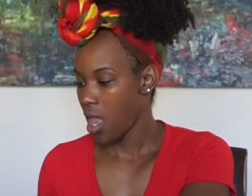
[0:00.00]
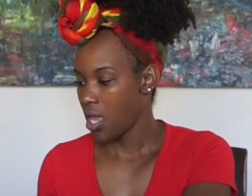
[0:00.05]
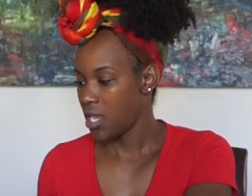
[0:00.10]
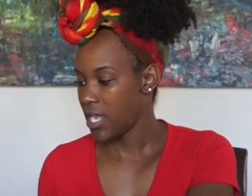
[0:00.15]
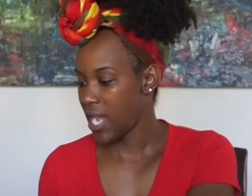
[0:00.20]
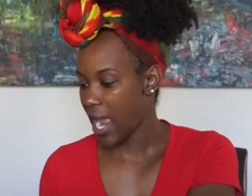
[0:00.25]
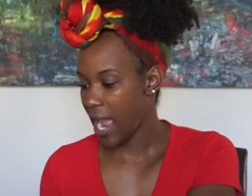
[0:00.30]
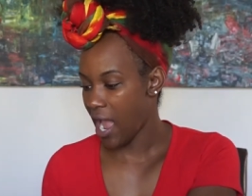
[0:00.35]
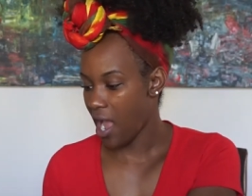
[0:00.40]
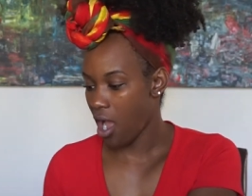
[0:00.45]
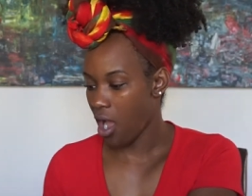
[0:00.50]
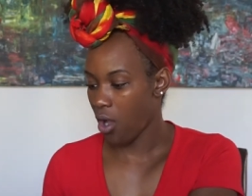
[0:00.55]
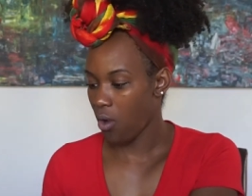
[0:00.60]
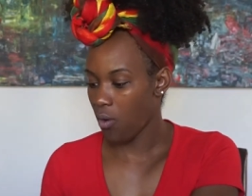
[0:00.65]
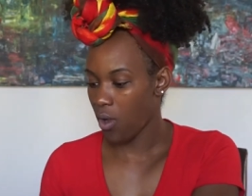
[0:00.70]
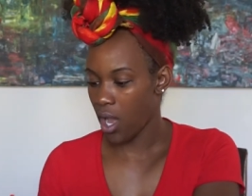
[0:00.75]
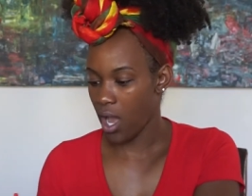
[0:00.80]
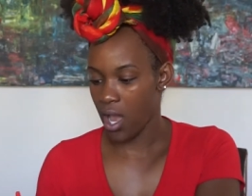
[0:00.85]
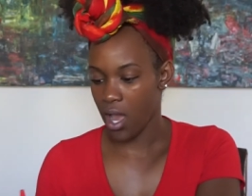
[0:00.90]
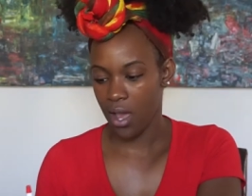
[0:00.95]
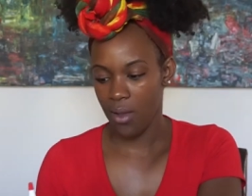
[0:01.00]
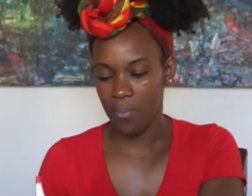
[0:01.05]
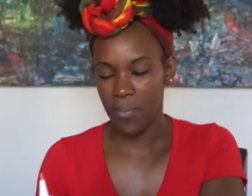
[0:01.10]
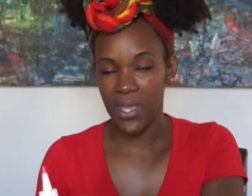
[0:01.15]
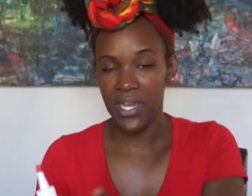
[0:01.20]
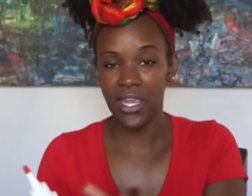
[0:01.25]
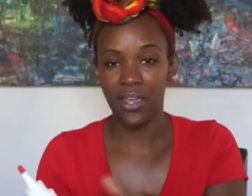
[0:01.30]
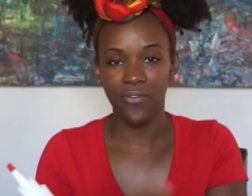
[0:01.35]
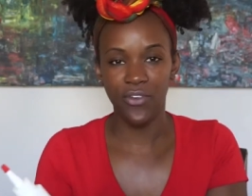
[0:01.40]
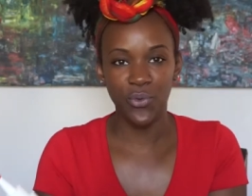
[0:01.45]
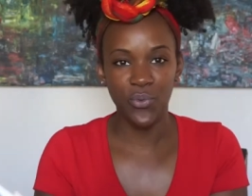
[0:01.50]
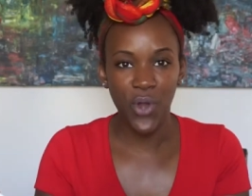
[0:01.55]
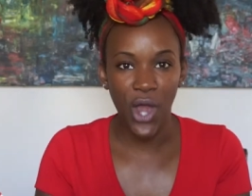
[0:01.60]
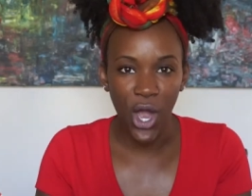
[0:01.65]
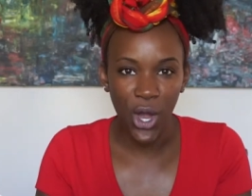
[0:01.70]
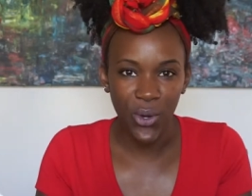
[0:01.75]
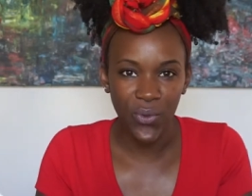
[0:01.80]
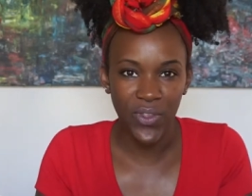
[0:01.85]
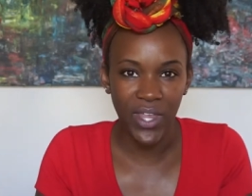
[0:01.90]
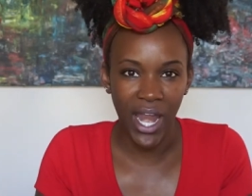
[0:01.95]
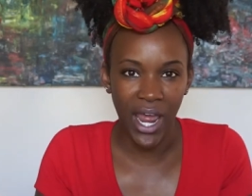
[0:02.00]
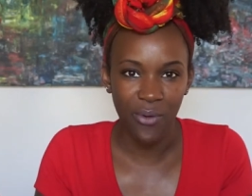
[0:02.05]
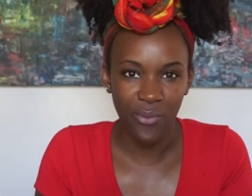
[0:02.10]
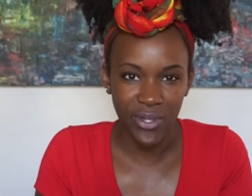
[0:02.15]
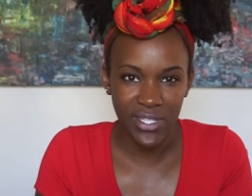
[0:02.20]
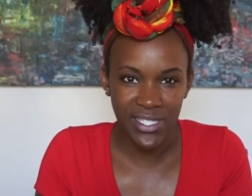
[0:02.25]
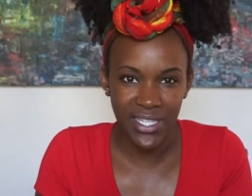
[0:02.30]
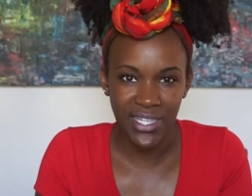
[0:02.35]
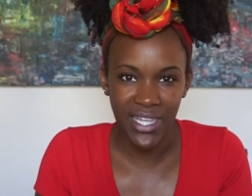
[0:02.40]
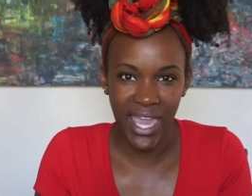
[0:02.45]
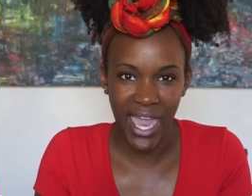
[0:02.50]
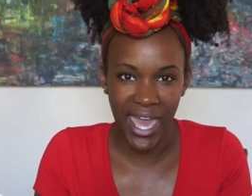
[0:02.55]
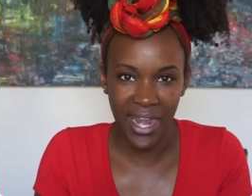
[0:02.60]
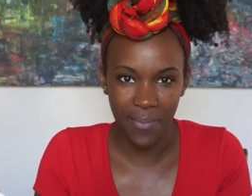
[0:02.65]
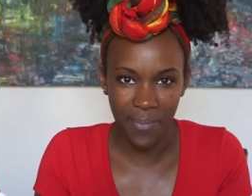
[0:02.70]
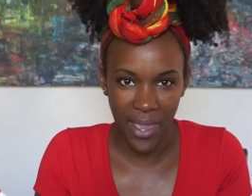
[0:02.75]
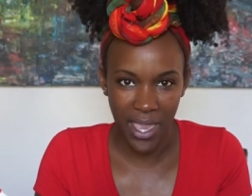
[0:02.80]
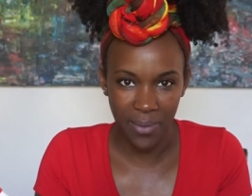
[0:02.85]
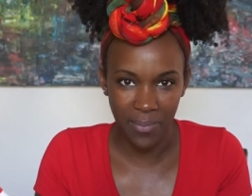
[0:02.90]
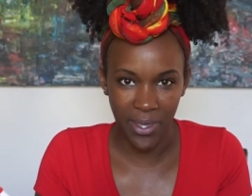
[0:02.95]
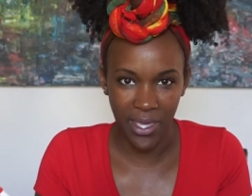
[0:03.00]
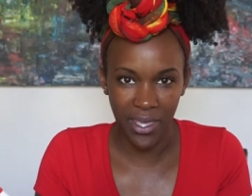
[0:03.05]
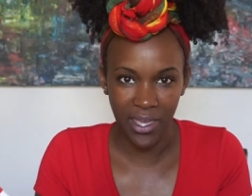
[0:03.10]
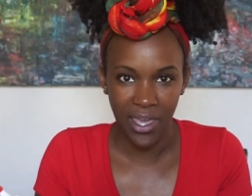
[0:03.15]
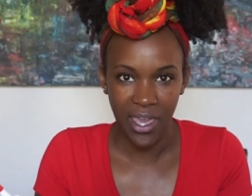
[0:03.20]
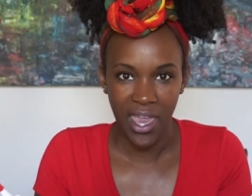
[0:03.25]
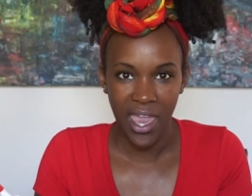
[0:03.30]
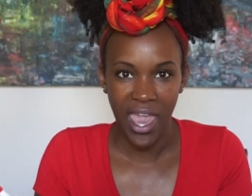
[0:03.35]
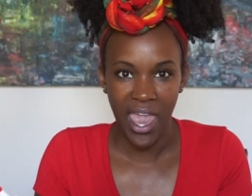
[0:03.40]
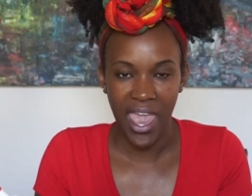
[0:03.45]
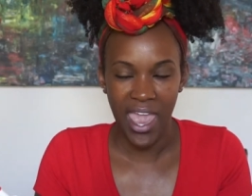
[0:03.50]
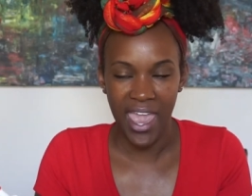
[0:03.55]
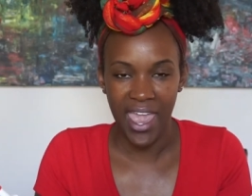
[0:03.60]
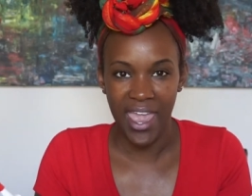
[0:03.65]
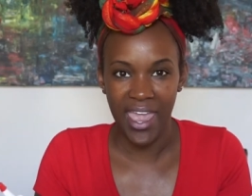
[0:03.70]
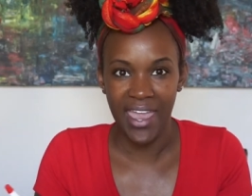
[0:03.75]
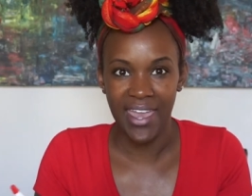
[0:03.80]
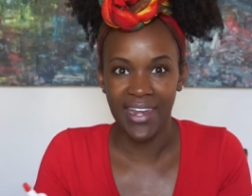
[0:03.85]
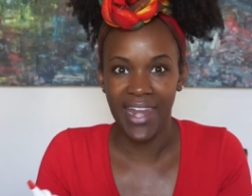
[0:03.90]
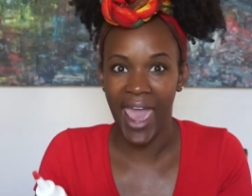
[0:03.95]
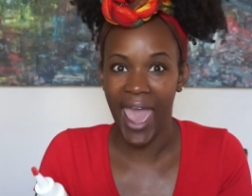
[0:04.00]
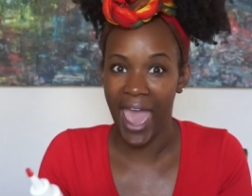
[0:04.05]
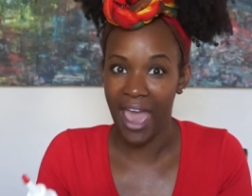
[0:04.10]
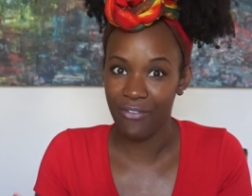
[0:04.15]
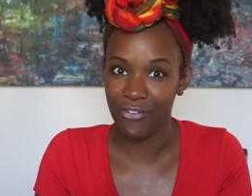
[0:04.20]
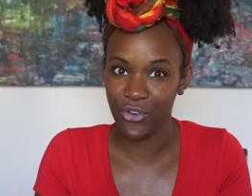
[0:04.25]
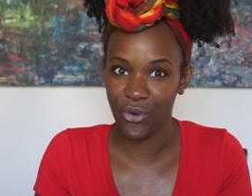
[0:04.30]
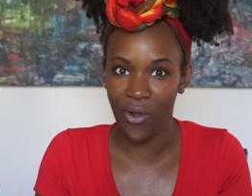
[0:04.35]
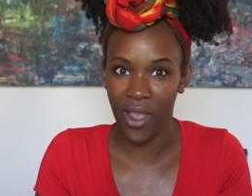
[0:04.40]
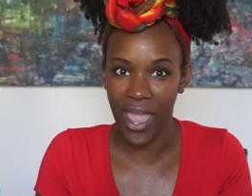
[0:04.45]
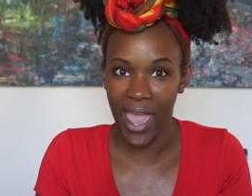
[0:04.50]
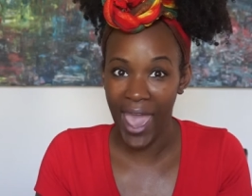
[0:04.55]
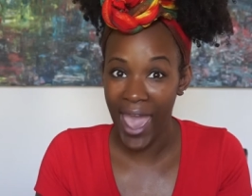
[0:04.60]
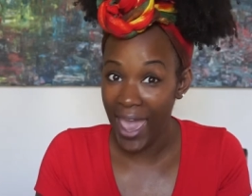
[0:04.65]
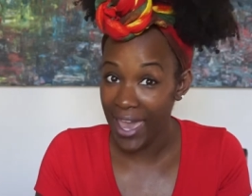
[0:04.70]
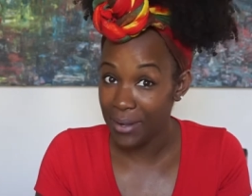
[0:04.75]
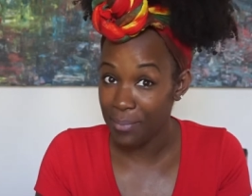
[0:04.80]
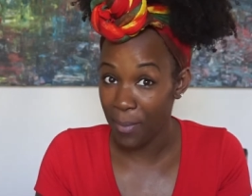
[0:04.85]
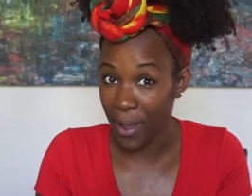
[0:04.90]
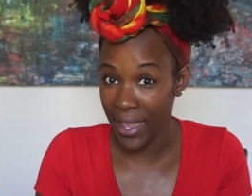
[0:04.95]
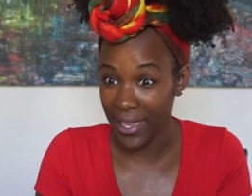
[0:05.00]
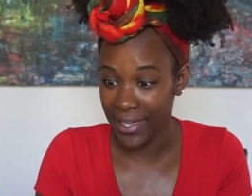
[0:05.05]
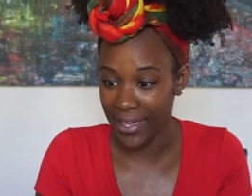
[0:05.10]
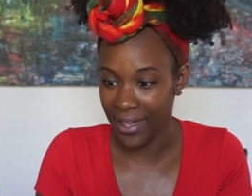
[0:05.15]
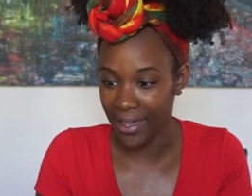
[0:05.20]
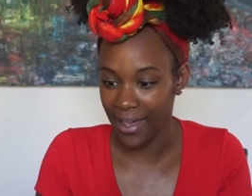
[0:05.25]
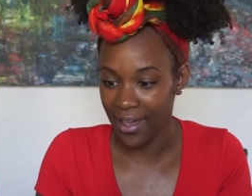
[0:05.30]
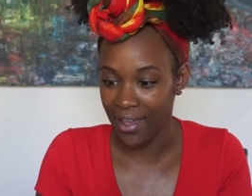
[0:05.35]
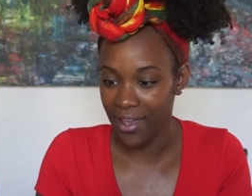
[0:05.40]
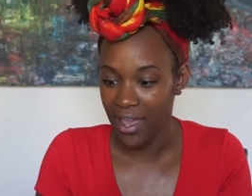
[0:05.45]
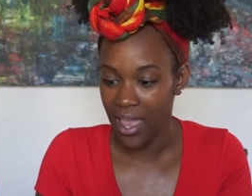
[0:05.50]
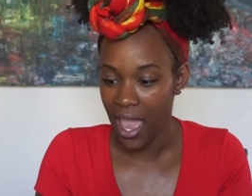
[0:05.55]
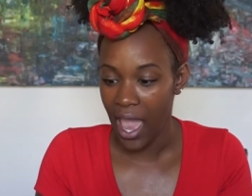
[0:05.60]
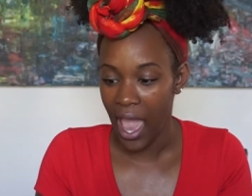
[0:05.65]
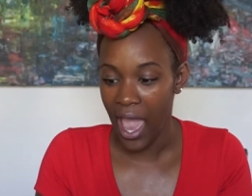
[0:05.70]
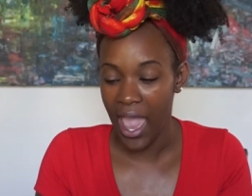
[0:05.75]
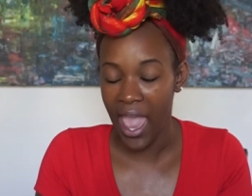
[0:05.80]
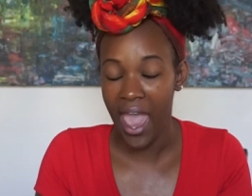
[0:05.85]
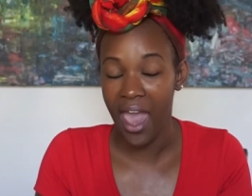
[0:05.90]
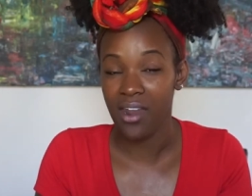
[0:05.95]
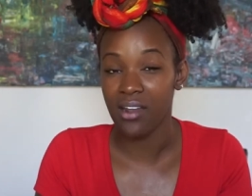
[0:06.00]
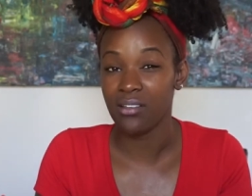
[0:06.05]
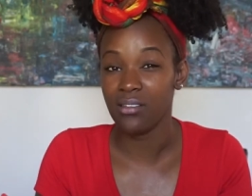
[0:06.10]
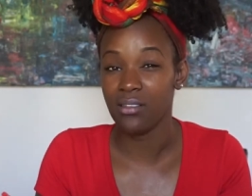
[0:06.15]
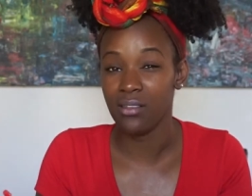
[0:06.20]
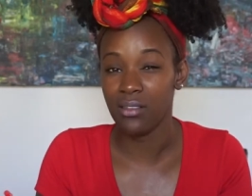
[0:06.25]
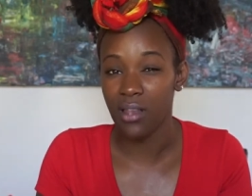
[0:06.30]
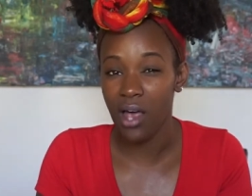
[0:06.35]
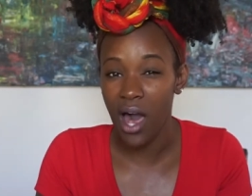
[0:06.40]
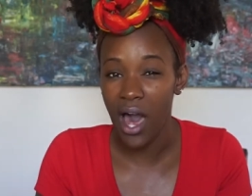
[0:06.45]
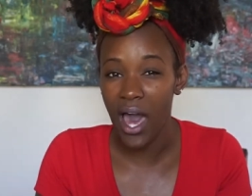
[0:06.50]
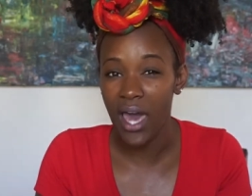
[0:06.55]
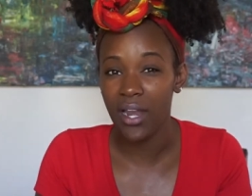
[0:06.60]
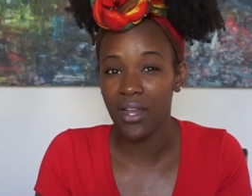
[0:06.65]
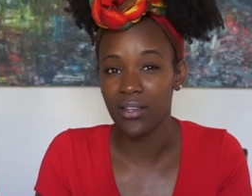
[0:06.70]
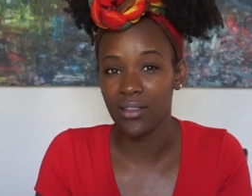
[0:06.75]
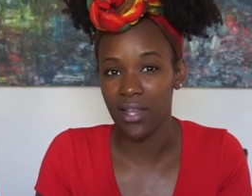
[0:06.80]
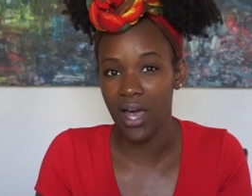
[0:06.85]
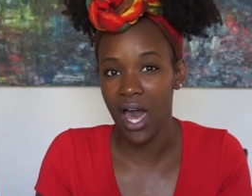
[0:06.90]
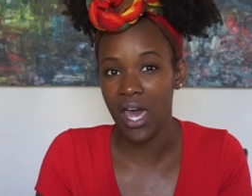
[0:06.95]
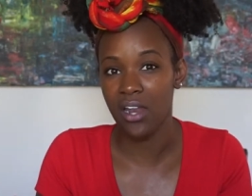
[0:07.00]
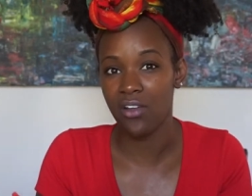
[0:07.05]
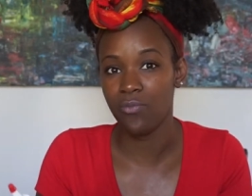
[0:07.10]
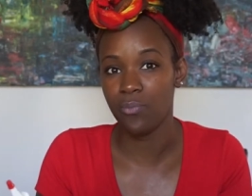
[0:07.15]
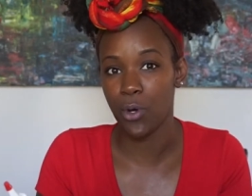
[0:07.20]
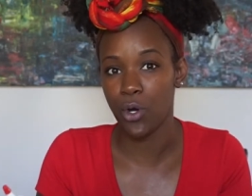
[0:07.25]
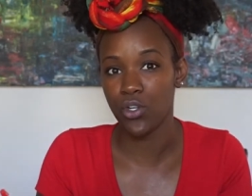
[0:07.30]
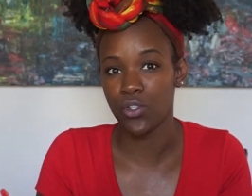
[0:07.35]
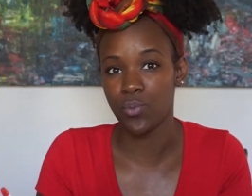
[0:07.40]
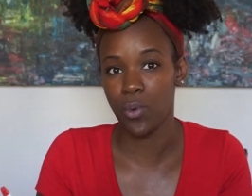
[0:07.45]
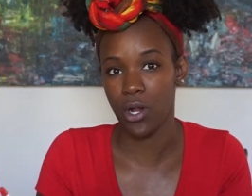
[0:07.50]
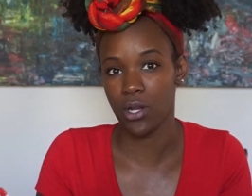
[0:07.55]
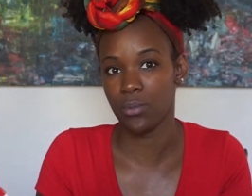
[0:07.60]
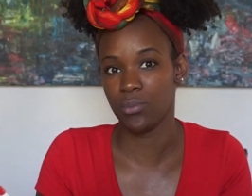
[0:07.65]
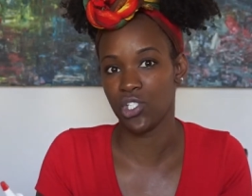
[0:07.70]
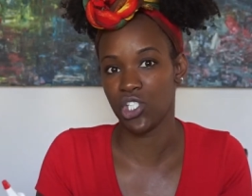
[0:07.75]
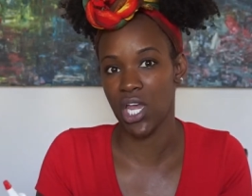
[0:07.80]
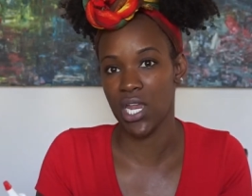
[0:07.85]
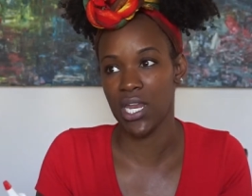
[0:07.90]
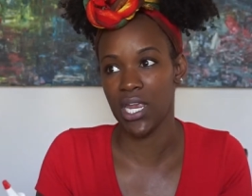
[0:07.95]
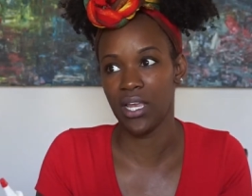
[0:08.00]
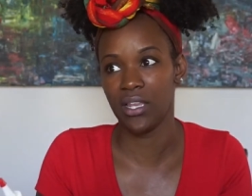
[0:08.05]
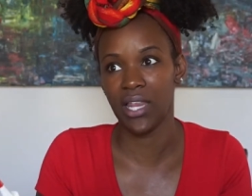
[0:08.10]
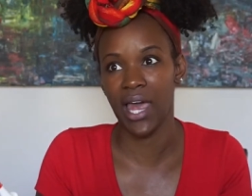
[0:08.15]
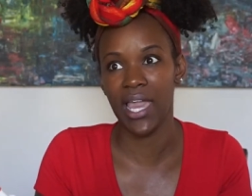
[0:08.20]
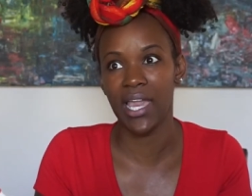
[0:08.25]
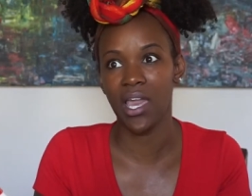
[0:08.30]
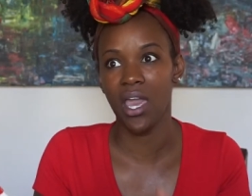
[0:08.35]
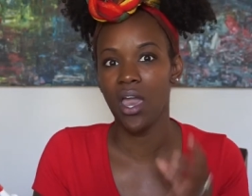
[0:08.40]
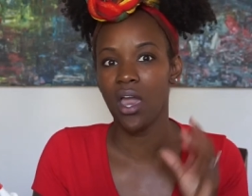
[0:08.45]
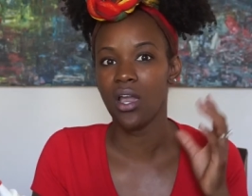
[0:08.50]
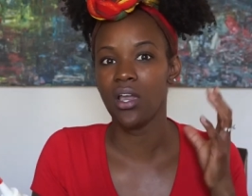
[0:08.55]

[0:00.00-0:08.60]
Now, uh, many of you know that I recently had a baby. And after I had Micah, I had a lot, a lot of postpartum shedding, like